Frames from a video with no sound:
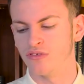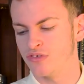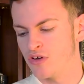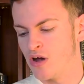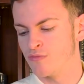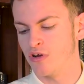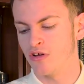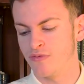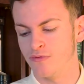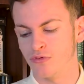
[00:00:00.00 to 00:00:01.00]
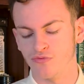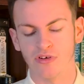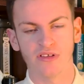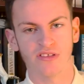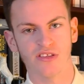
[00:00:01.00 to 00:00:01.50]
So I'm really looking forward to
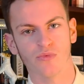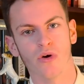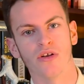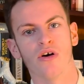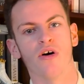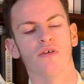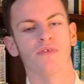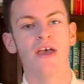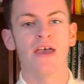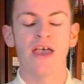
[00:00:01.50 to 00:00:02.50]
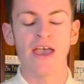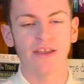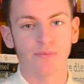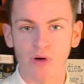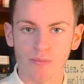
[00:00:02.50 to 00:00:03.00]
reading this. It's one of
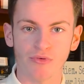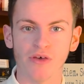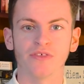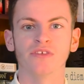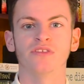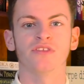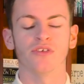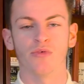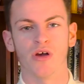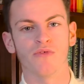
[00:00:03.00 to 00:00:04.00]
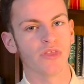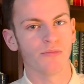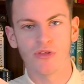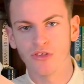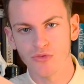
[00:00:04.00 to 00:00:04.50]
Ed, my brother's, who I run the
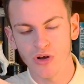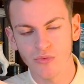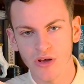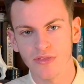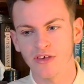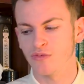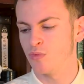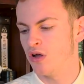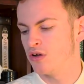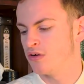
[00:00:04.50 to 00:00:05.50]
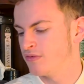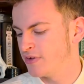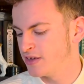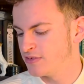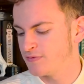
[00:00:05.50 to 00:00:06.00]
Brothers Gwyn with. It's one of
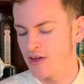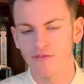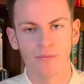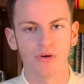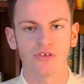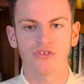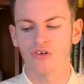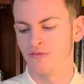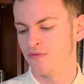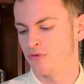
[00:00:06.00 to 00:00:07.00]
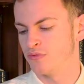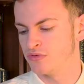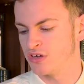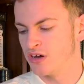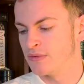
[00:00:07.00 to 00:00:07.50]
his favourite books of all
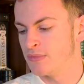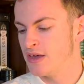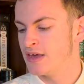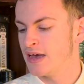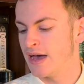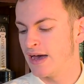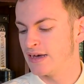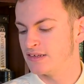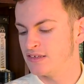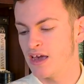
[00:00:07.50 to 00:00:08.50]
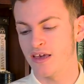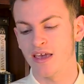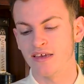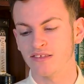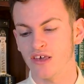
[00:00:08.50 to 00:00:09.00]
time. And yeah,
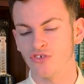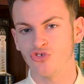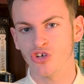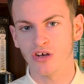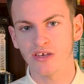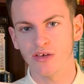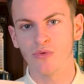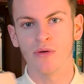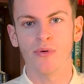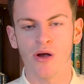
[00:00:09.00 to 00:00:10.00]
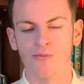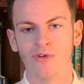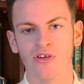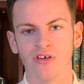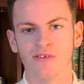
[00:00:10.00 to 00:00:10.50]
it's a chunky one, but I'm
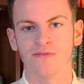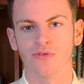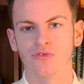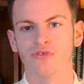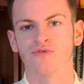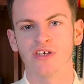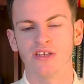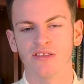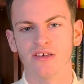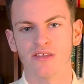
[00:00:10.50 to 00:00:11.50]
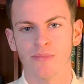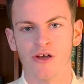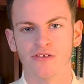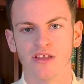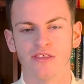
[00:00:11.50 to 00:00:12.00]
really looking forward to reading this.
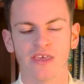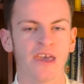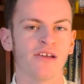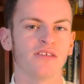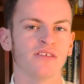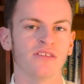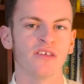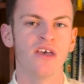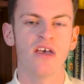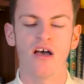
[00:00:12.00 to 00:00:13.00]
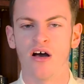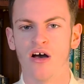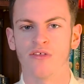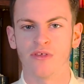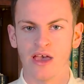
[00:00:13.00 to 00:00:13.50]
Apparently the characters
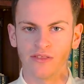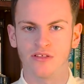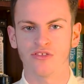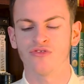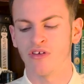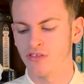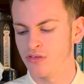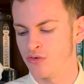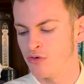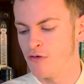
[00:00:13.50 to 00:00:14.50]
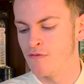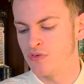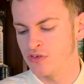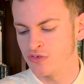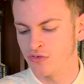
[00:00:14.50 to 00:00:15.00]
are at the core of
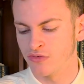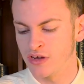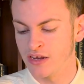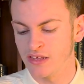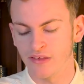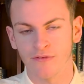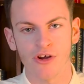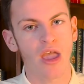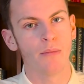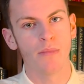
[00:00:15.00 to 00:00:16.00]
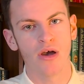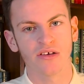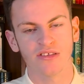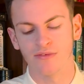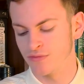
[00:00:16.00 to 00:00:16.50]
this story, and it's a very
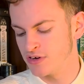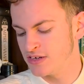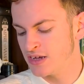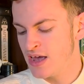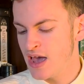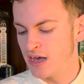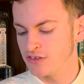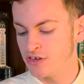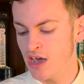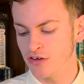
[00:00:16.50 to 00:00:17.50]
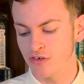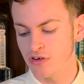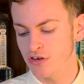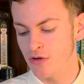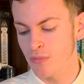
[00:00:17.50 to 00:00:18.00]
immersive read. And so yeah, I don't
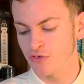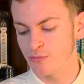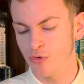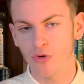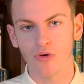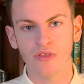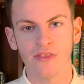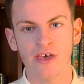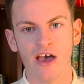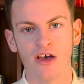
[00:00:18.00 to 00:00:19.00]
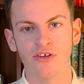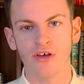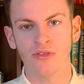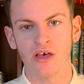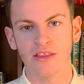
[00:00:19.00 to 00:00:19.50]
really know much more than that. I know
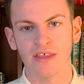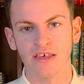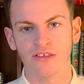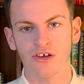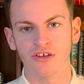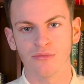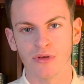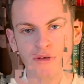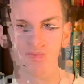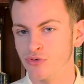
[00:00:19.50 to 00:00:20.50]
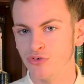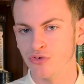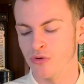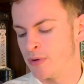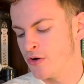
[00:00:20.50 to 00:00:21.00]
that it's going to be
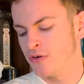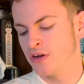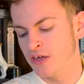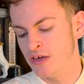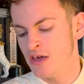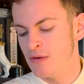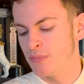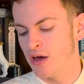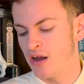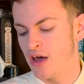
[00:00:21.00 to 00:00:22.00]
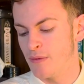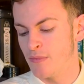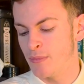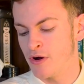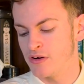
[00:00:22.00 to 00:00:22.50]
brutal apparently, but
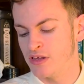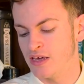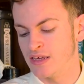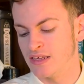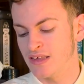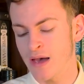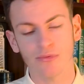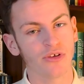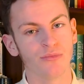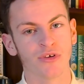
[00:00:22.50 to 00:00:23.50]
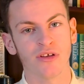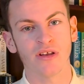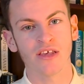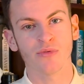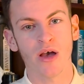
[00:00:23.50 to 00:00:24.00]
apparently it is absolutely brilliant
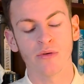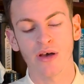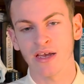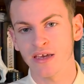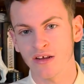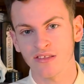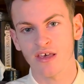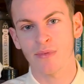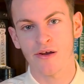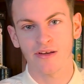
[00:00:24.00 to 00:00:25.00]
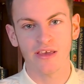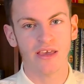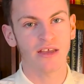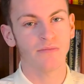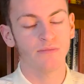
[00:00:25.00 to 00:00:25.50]
as well. And can I say apparently
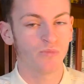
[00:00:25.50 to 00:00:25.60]
again?